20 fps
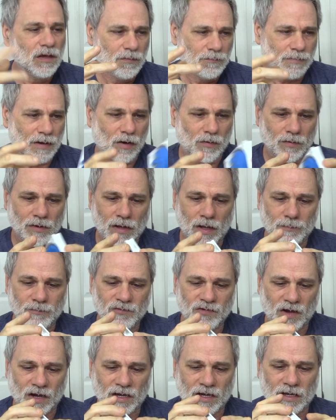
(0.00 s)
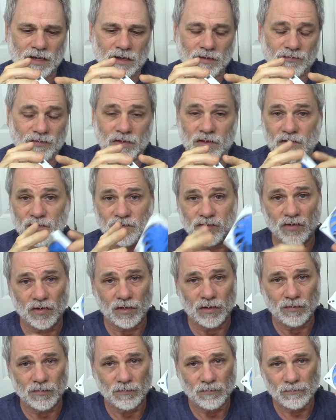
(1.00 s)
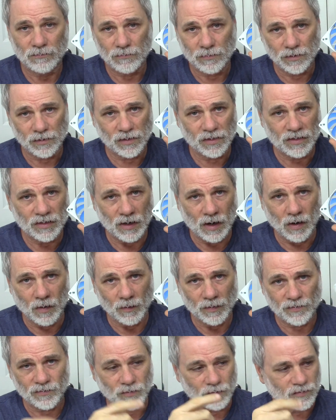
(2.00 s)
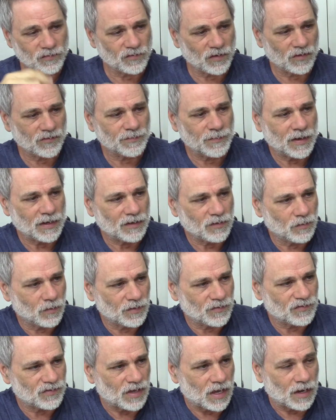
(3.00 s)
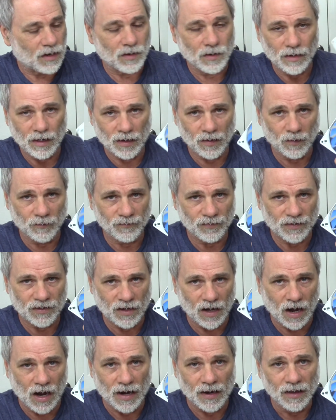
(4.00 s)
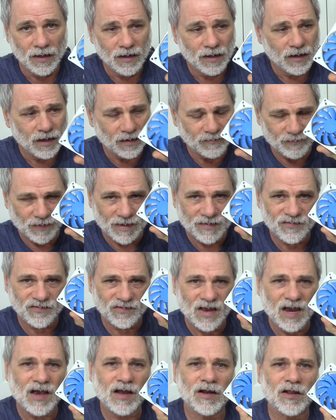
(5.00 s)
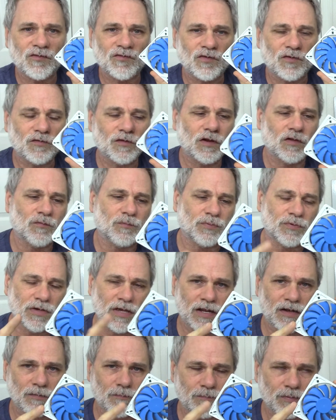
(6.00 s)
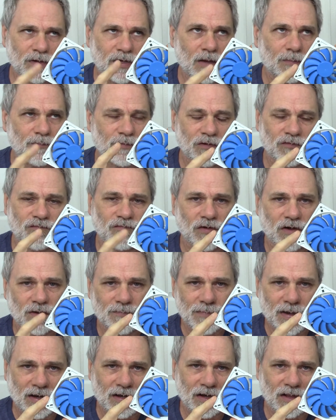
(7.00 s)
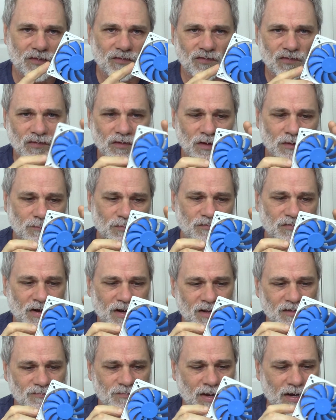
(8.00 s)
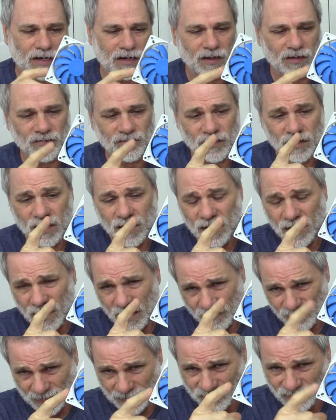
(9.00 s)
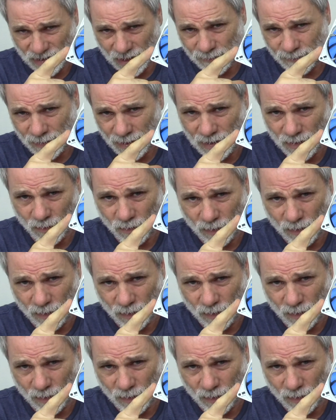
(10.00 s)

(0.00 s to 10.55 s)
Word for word: power it up check it and everything's good we're good to go until it starts making noise again and hopefully not if i stay on this it's pre- preemptive uh, maintenance preventative maintenance if i stay up on it